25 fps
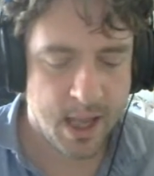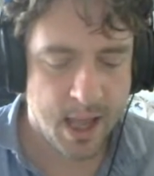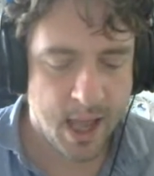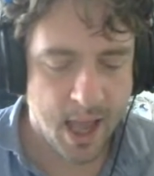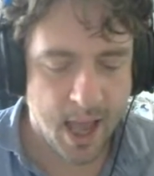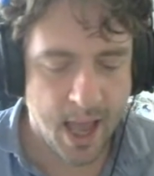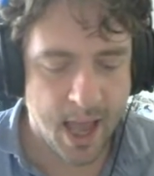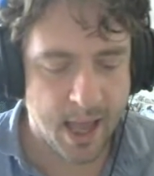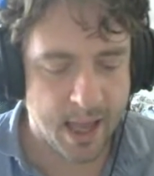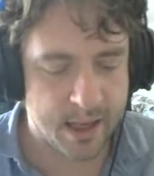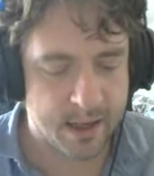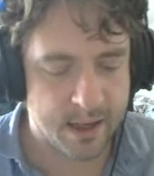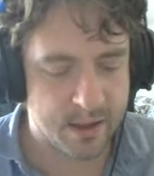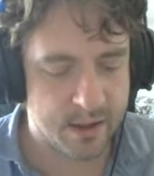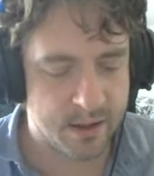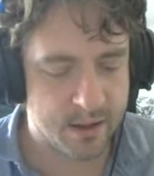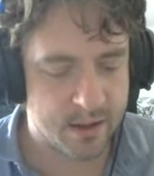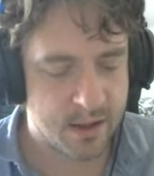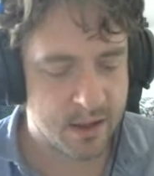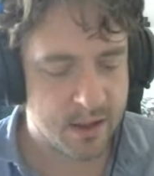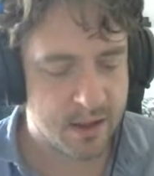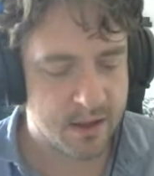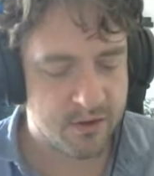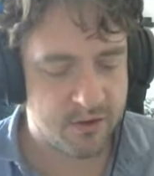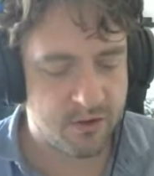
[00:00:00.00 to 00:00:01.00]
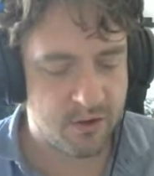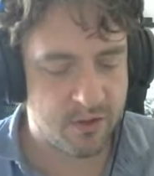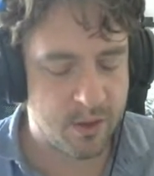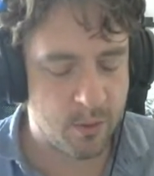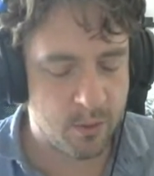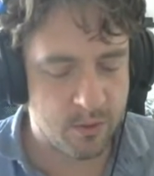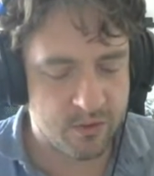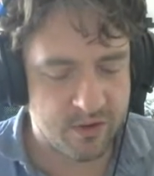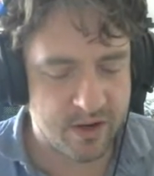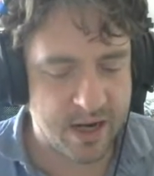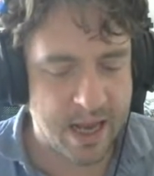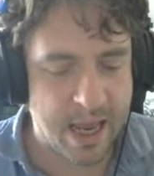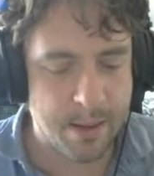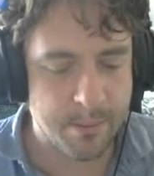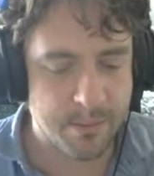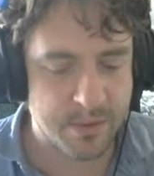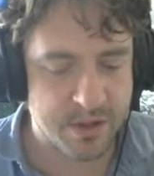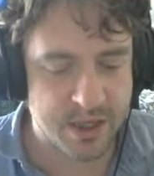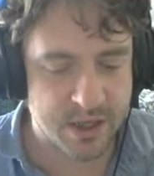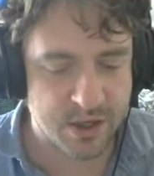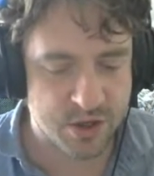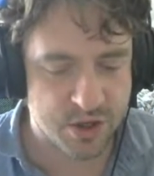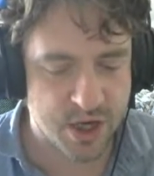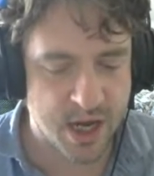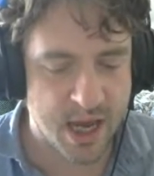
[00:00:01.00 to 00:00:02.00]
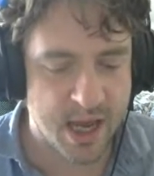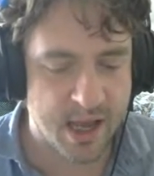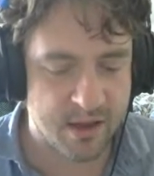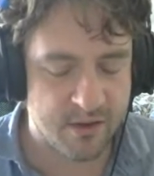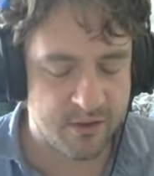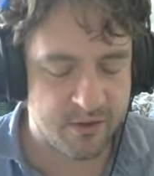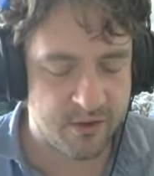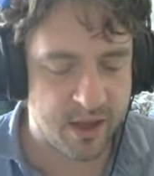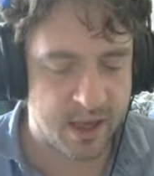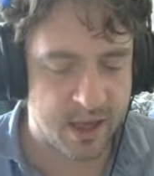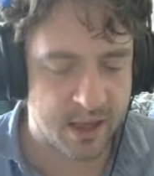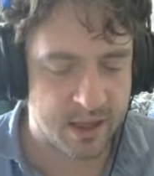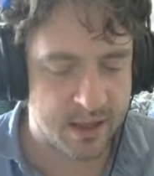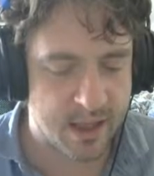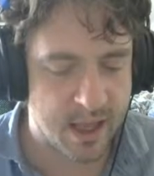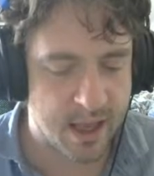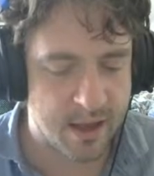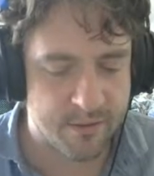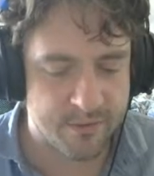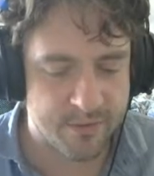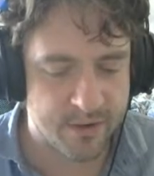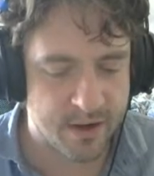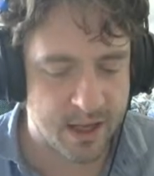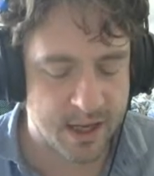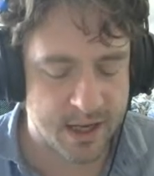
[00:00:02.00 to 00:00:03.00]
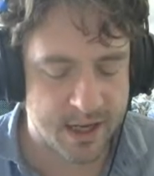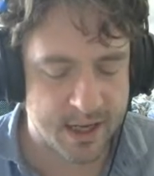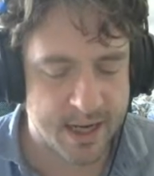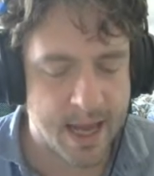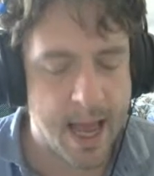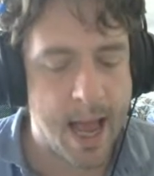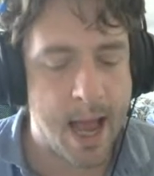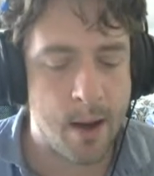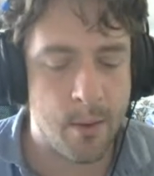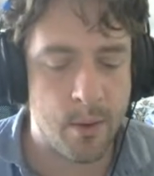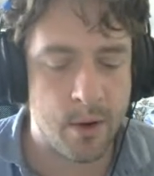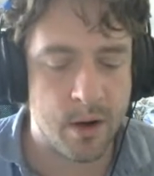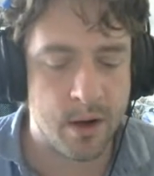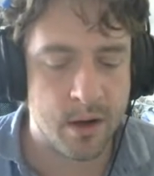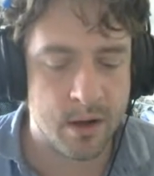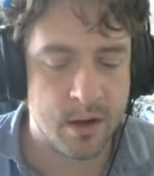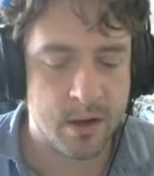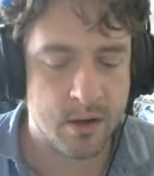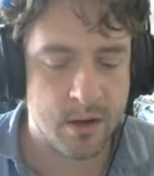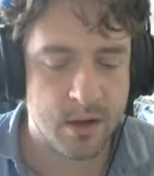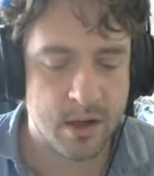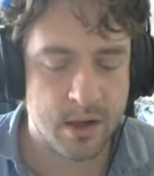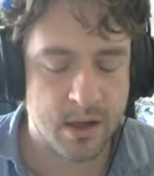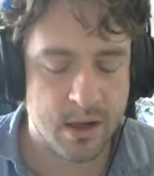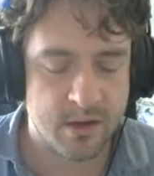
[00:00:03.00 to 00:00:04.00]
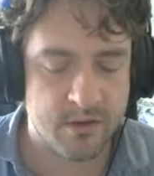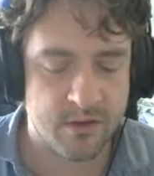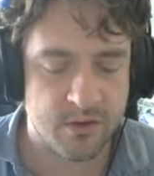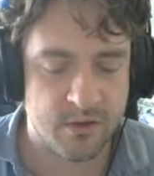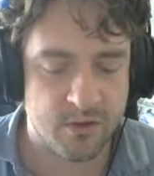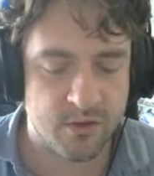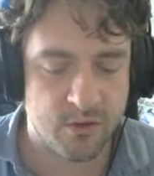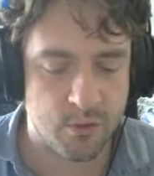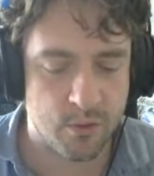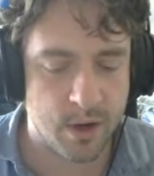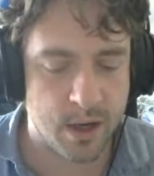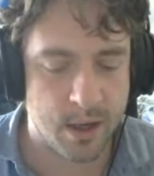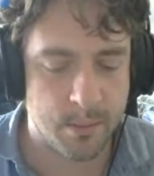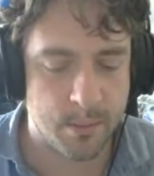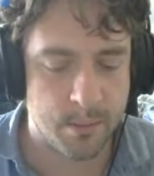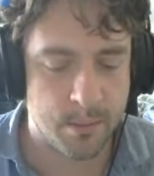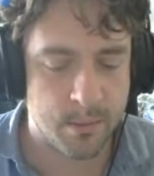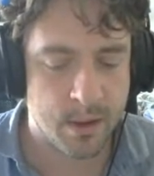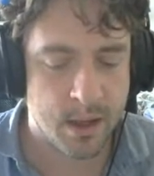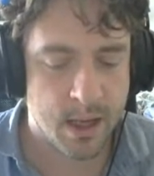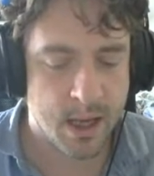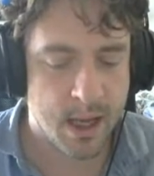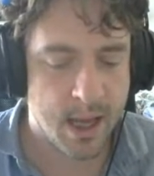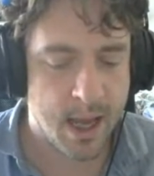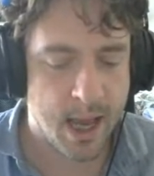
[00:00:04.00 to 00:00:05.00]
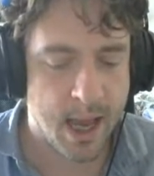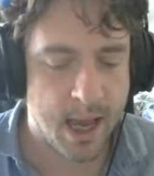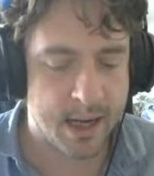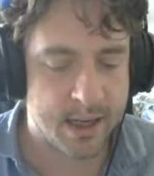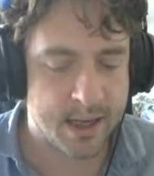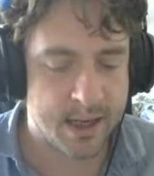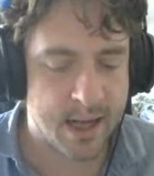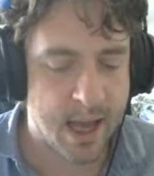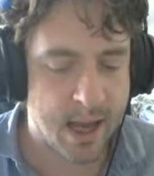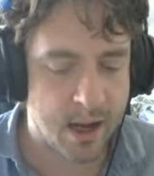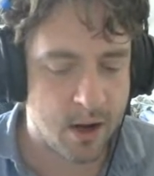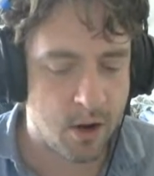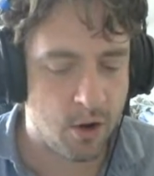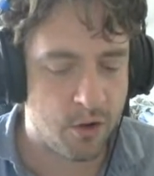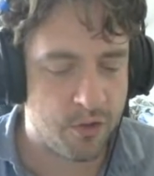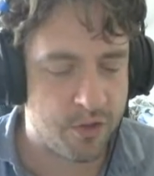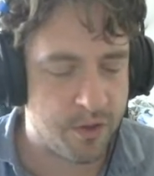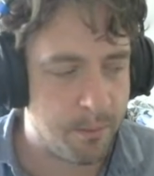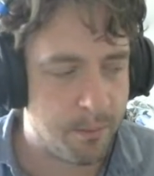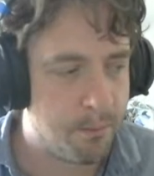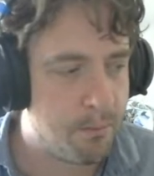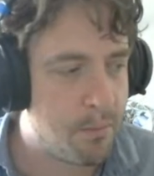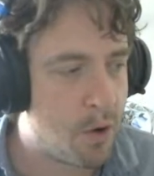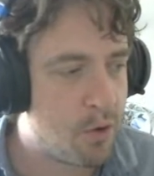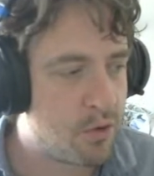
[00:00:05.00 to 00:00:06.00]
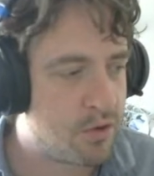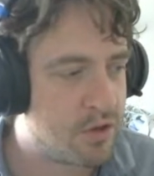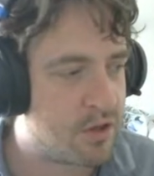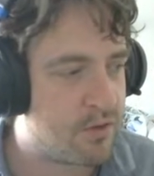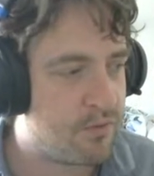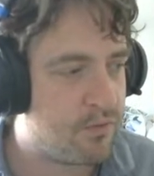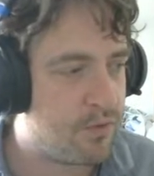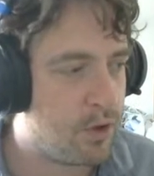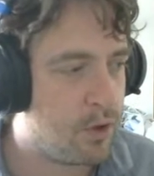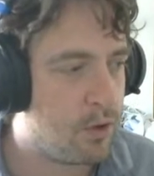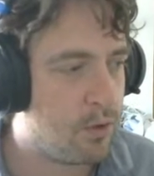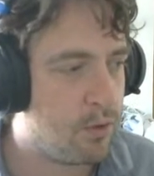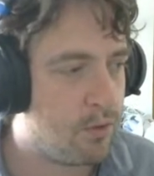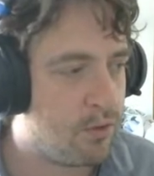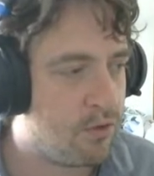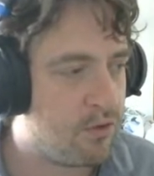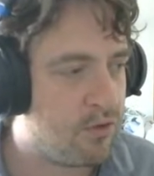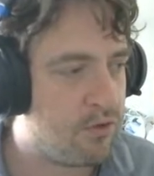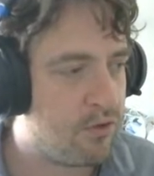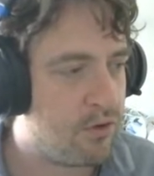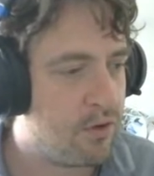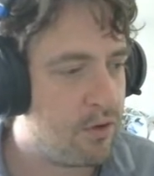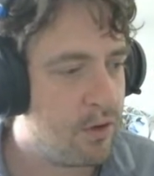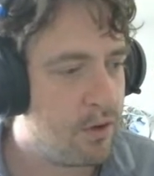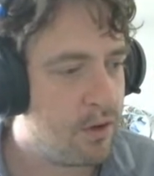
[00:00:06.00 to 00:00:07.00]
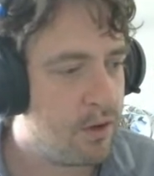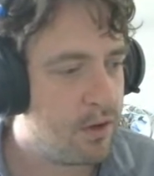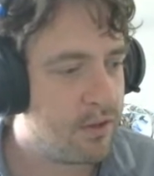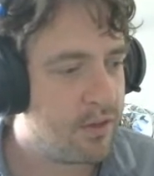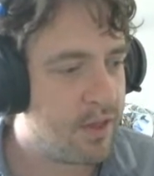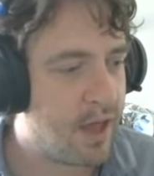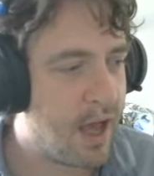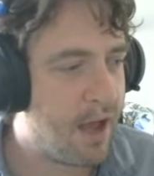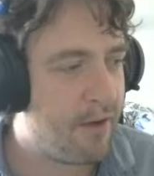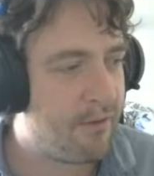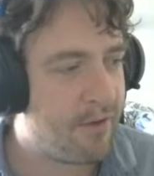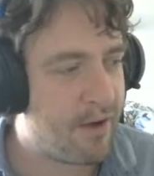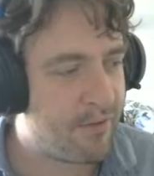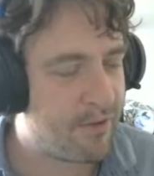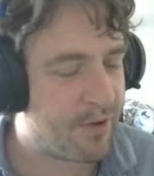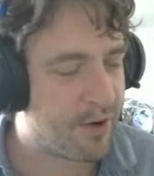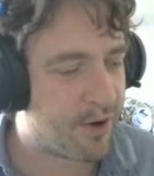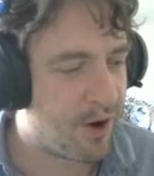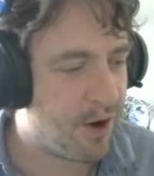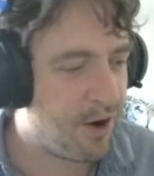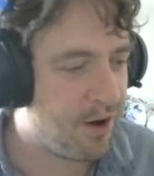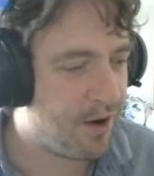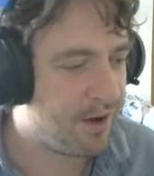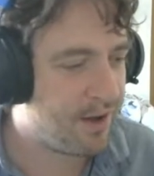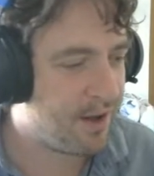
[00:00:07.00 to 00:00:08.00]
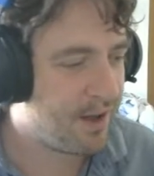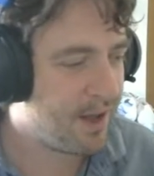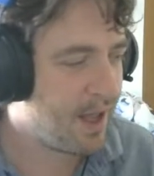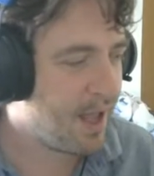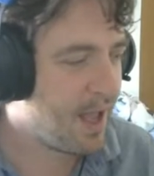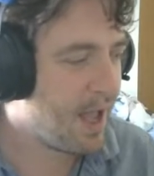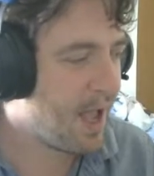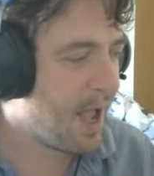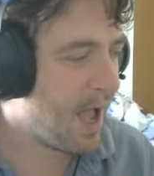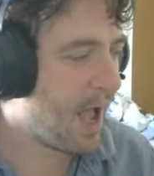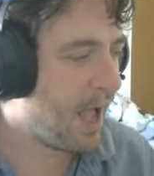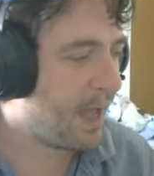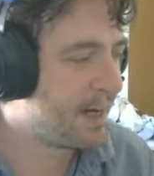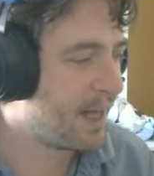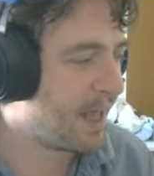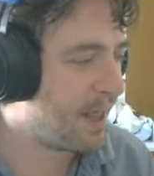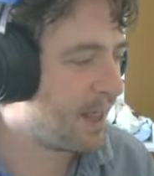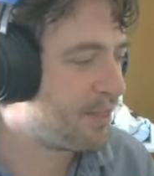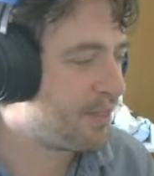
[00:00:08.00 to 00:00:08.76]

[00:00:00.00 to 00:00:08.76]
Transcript: And so there was an empty chair sitting there for like an hour as a stream, and that got the most views that I've ever got. And I